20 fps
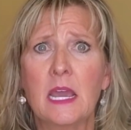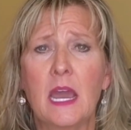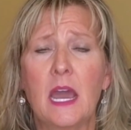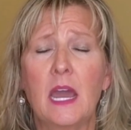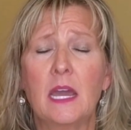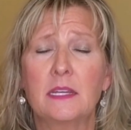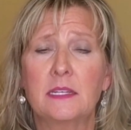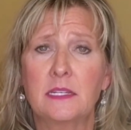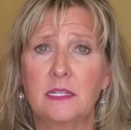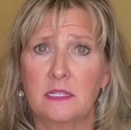a
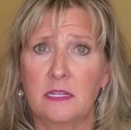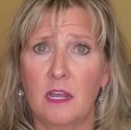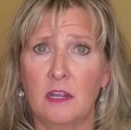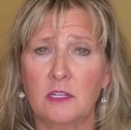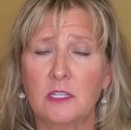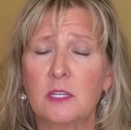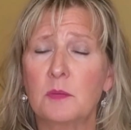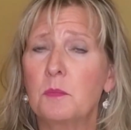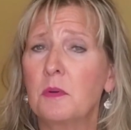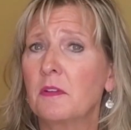
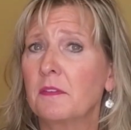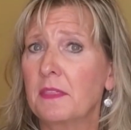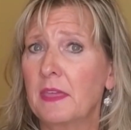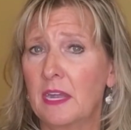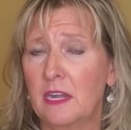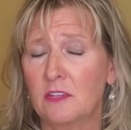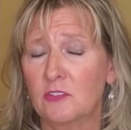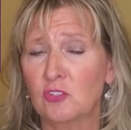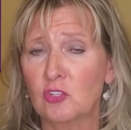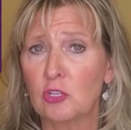deductible that
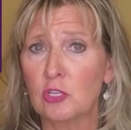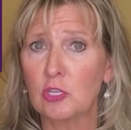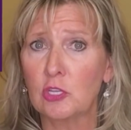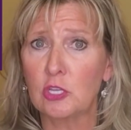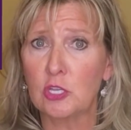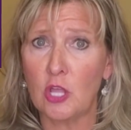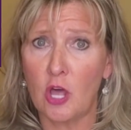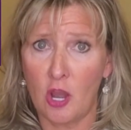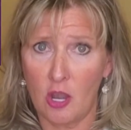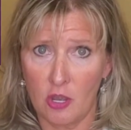is
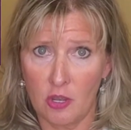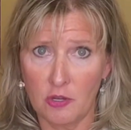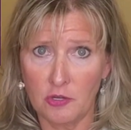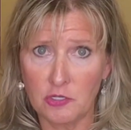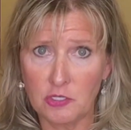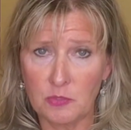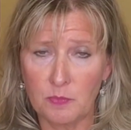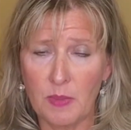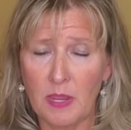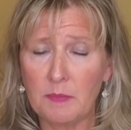
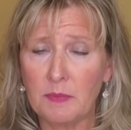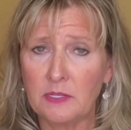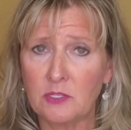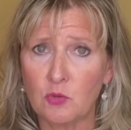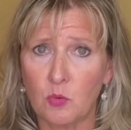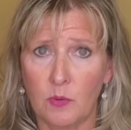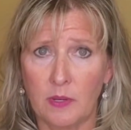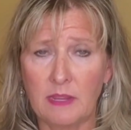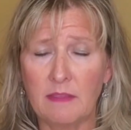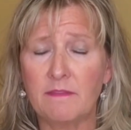large, maybe
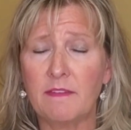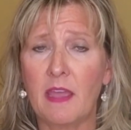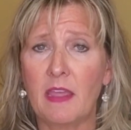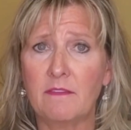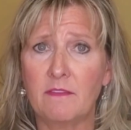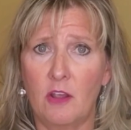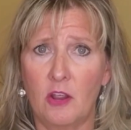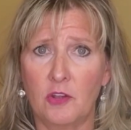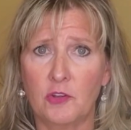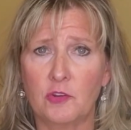
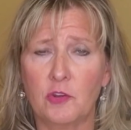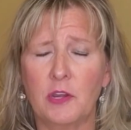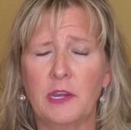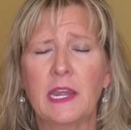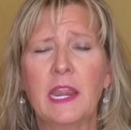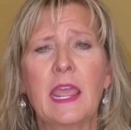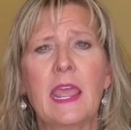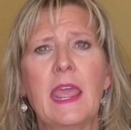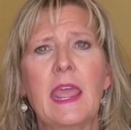$2,500,